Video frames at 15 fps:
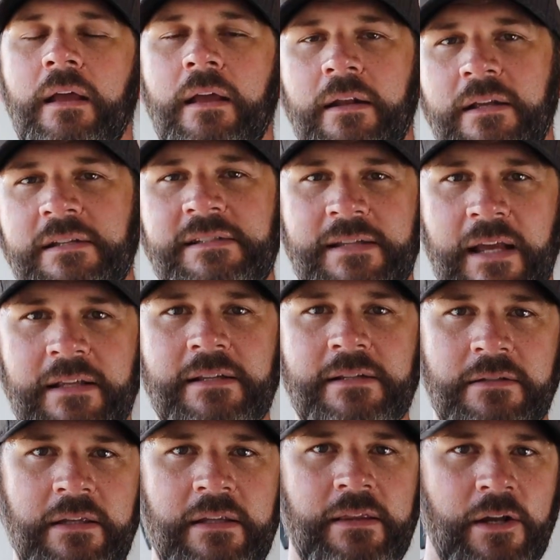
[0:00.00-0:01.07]
it is
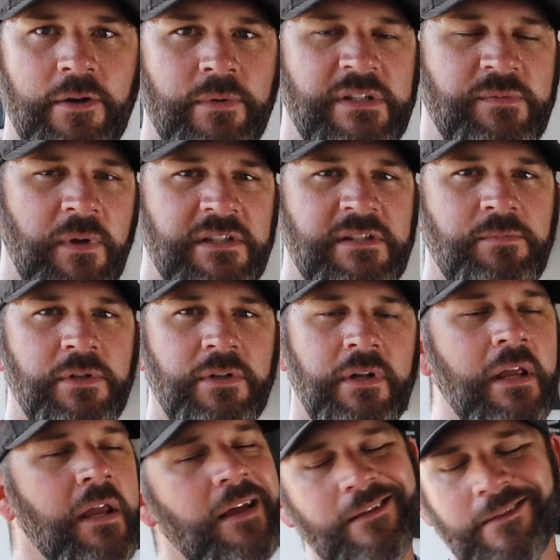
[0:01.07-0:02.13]
technically their
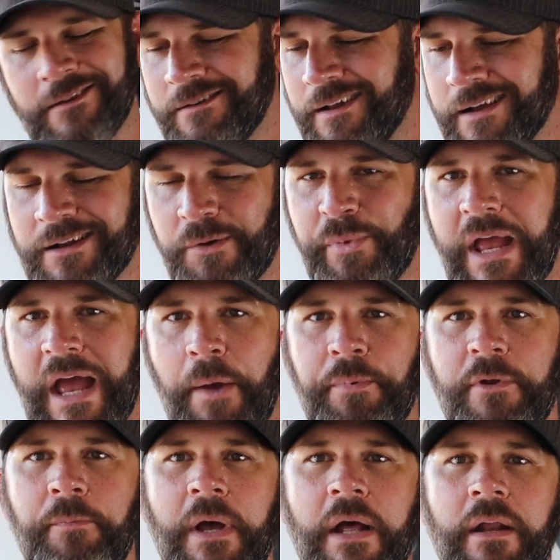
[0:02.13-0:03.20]
responsibility. They're not going to be
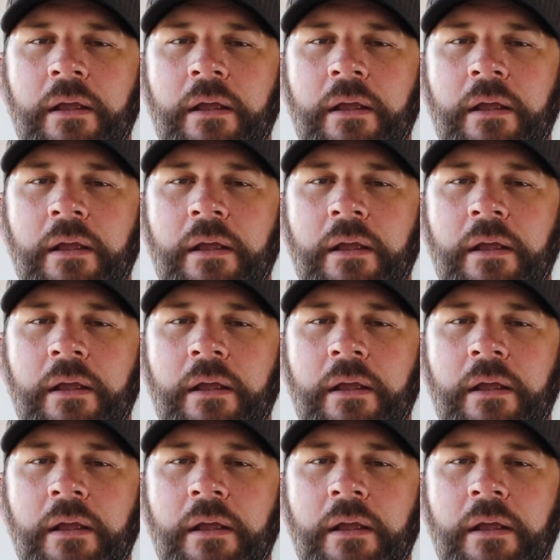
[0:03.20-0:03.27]
happy about